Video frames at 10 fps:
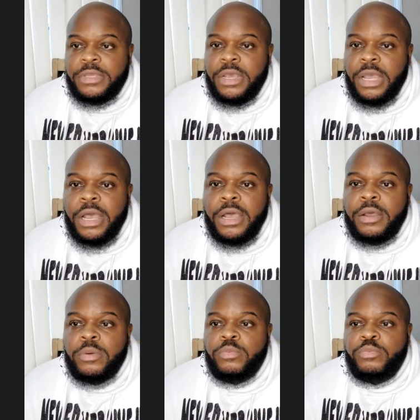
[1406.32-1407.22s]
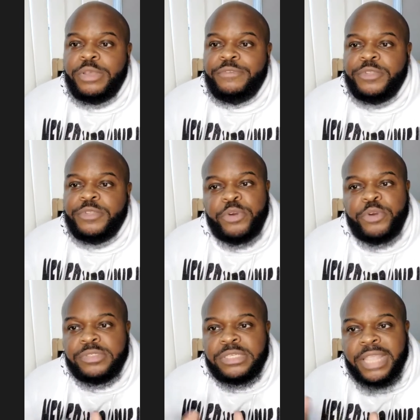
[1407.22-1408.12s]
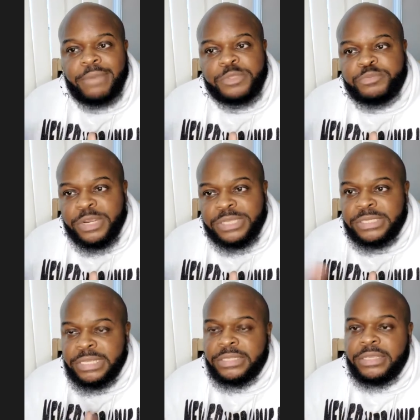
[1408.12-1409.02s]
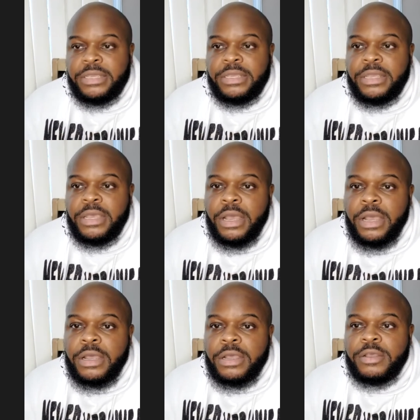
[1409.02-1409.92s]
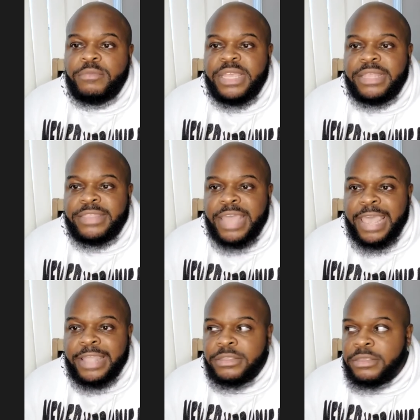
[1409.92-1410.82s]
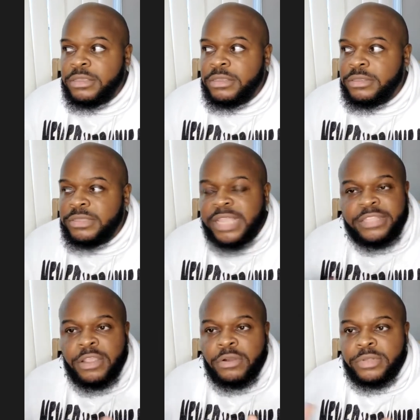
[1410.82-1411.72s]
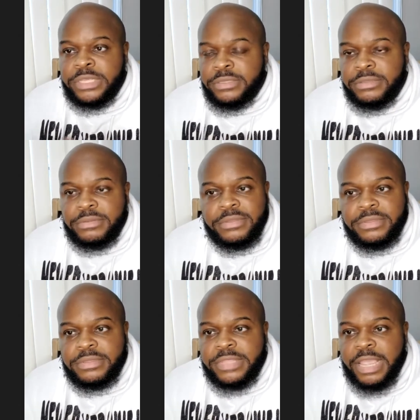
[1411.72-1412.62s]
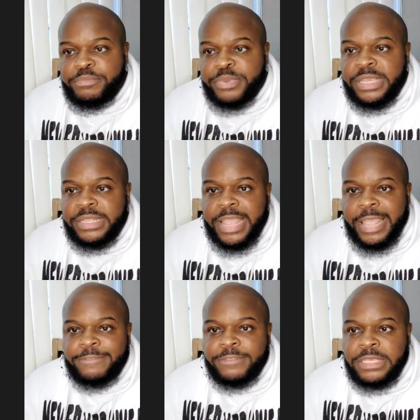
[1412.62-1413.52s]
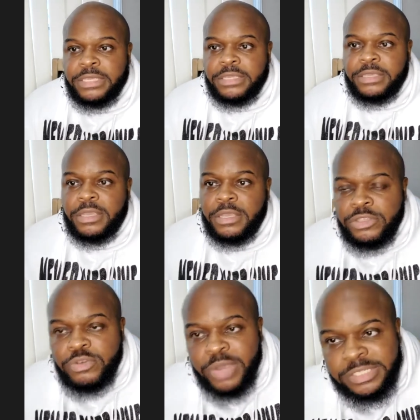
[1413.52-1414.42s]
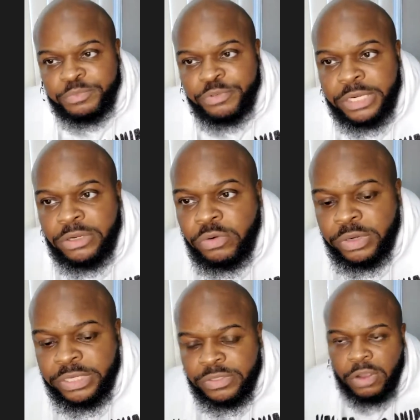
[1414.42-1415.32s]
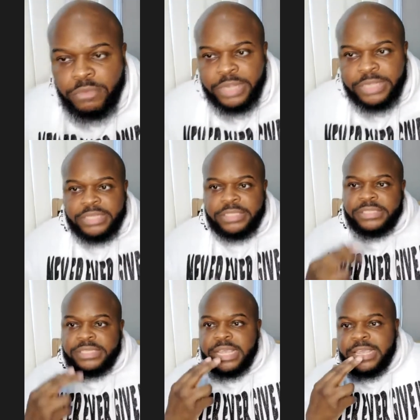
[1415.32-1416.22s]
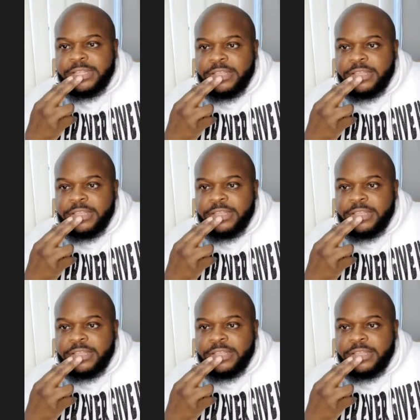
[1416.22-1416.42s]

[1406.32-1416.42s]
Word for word: um, with the person that was president, um, and that they noted that being that the US Supreme Court has already said